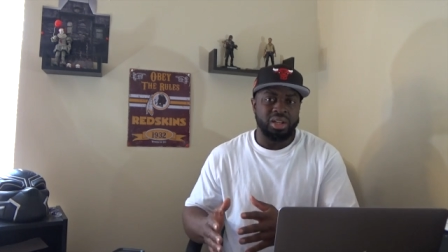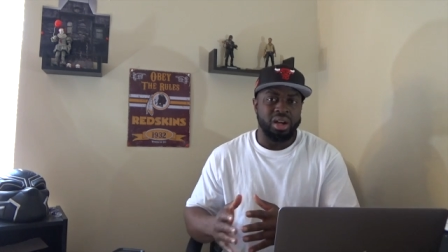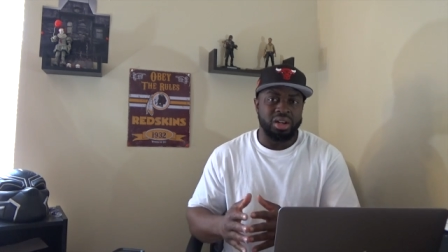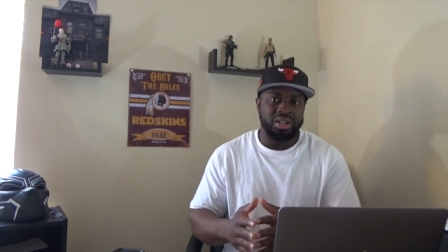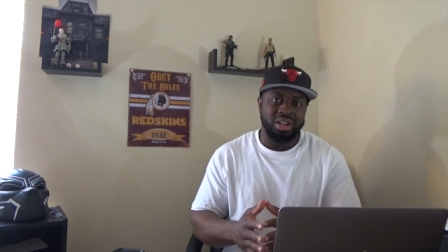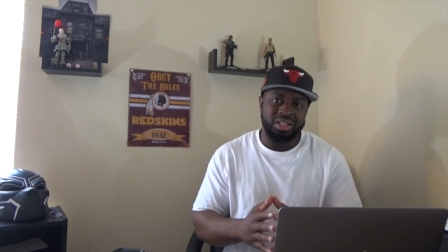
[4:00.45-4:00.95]

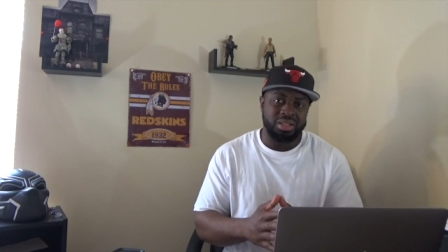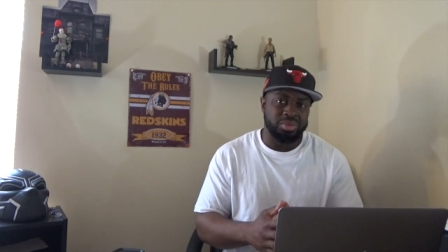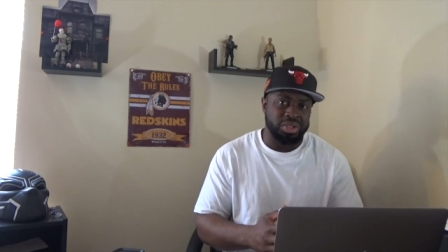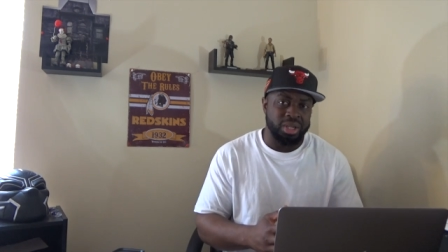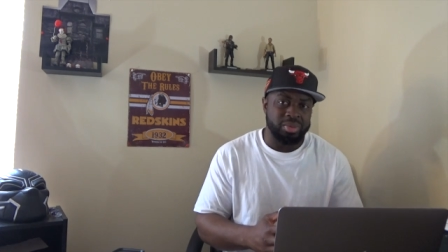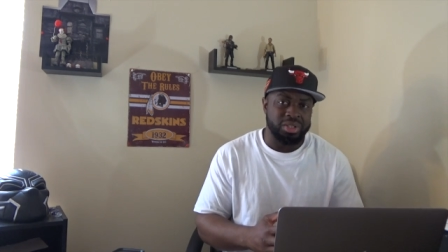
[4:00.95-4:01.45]
uh, custom
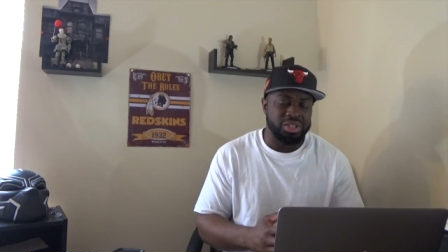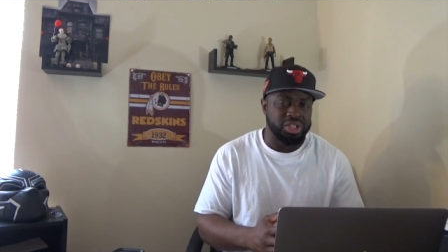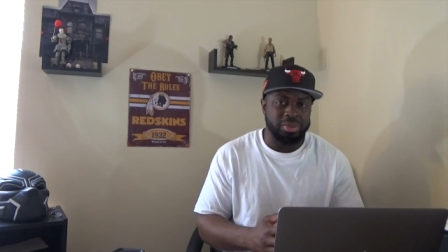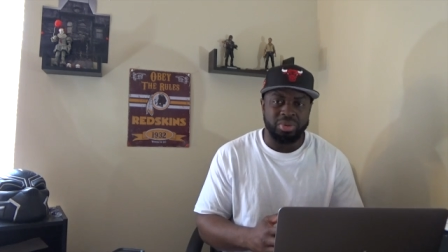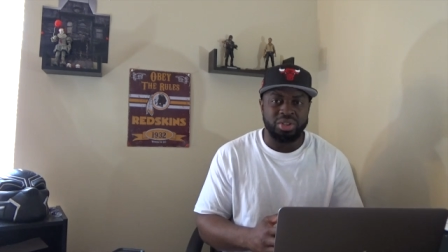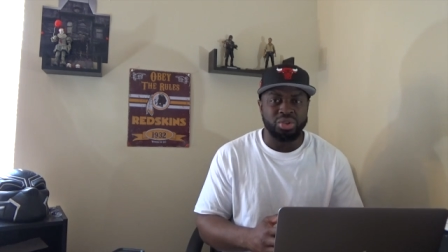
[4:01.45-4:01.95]
chips and
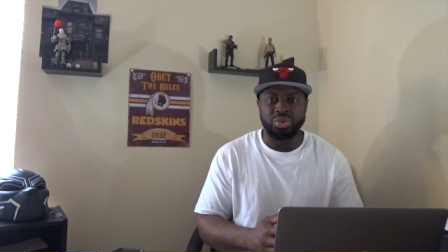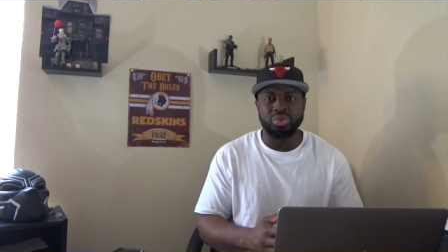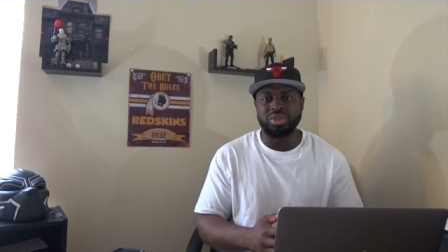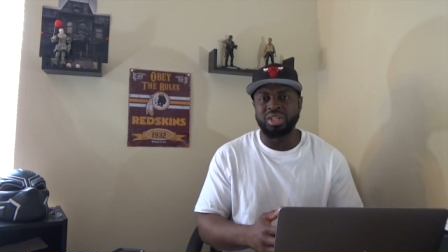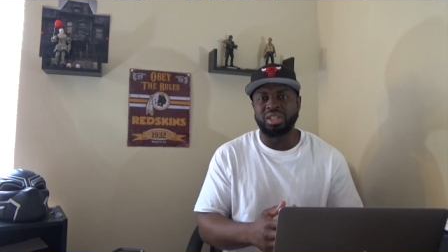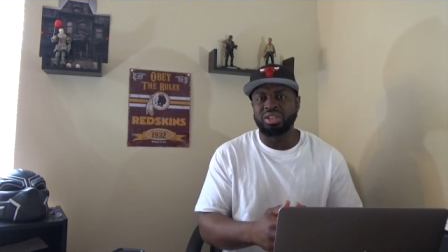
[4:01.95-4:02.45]

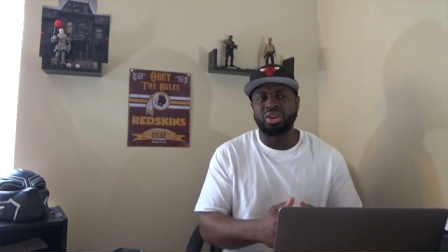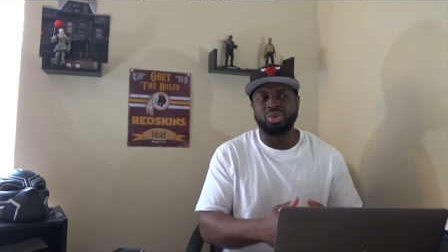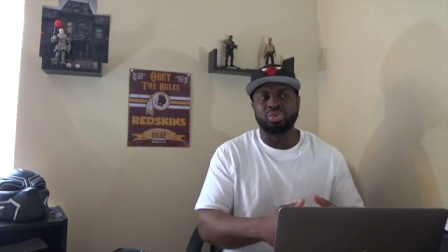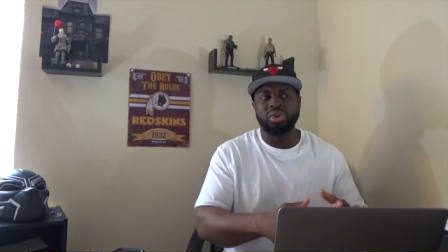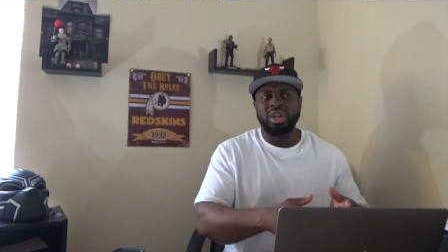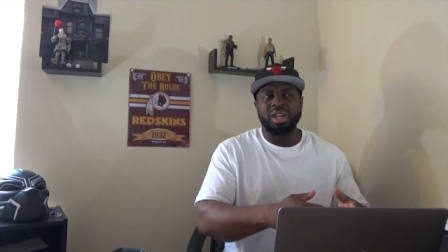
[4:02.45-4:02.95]
GPUs, you
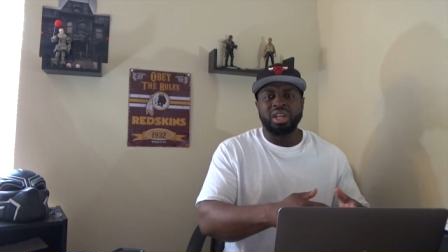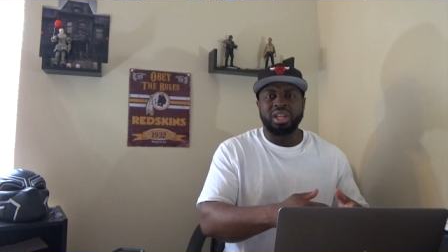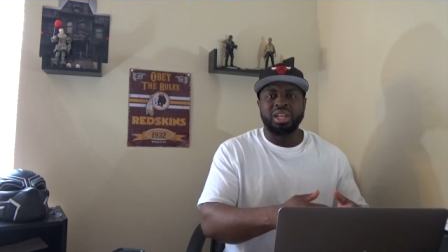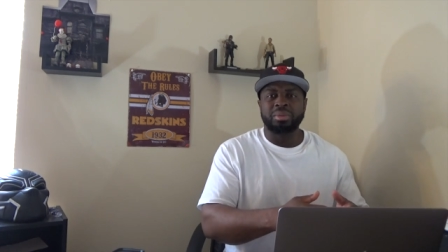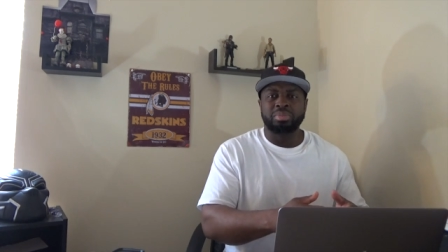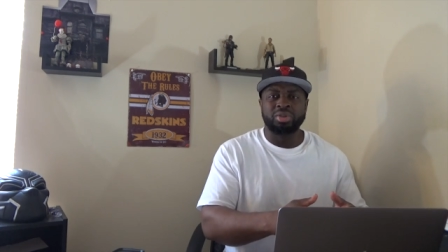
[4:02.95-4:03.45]
know,
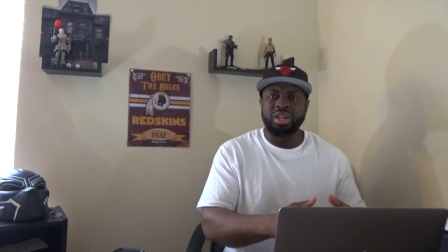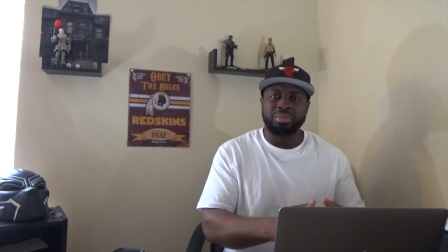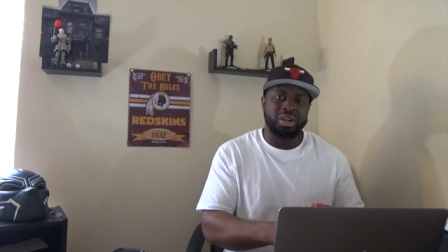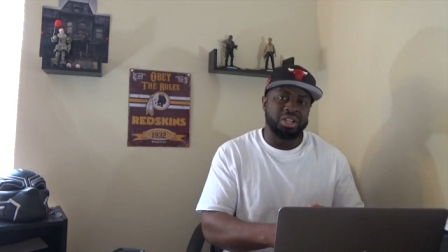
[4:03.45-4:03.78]
it pretty